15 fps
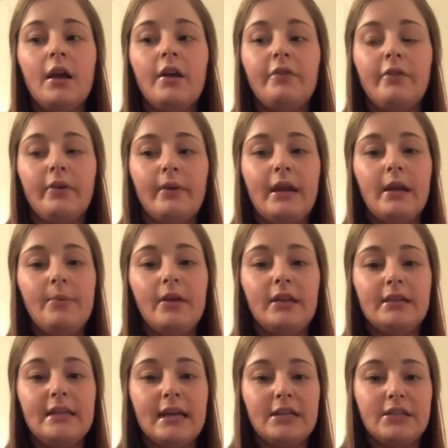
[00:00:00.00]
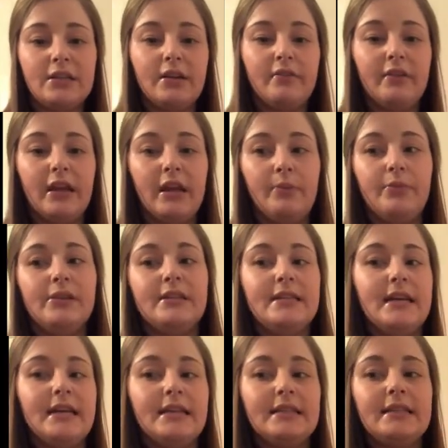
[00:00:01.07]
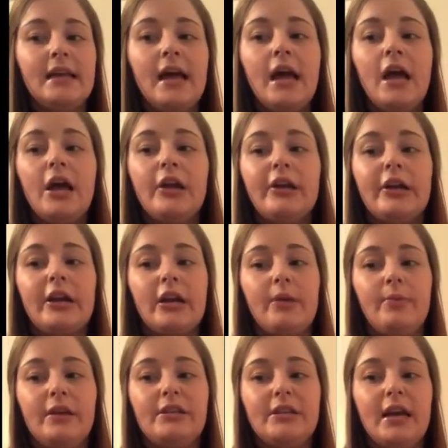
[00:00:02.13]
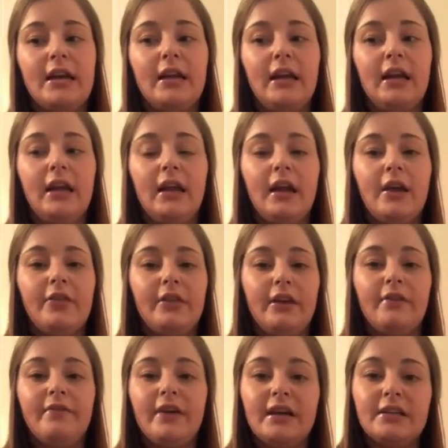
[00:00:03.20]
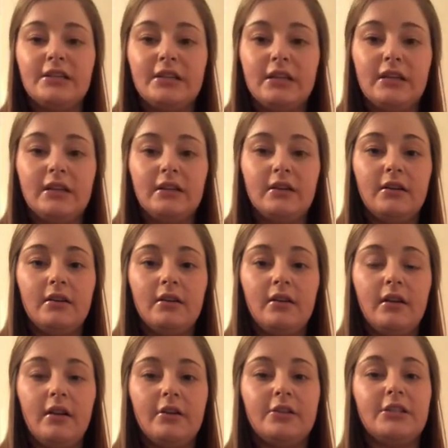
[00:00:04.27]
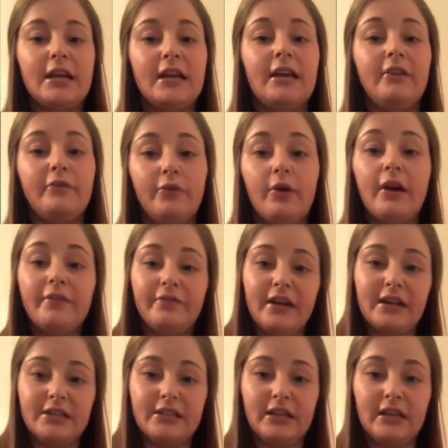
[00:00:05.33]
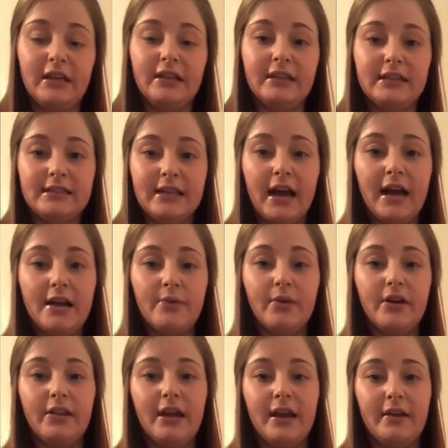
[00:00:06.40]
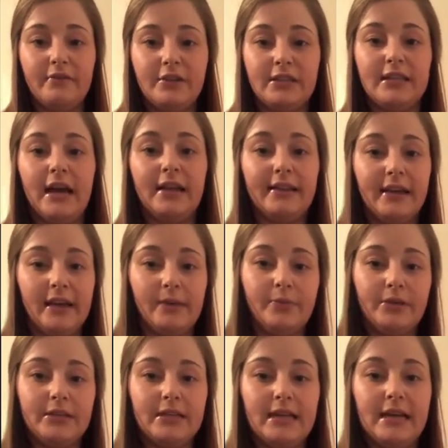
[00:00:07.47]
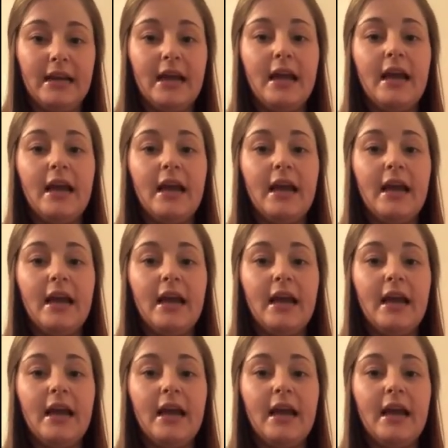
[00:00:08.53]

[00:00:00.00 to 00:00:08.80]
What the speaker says: For rehabilitation of the amputees, you're going to be checking the infection, checking for infection in the site where they have just had the amputee.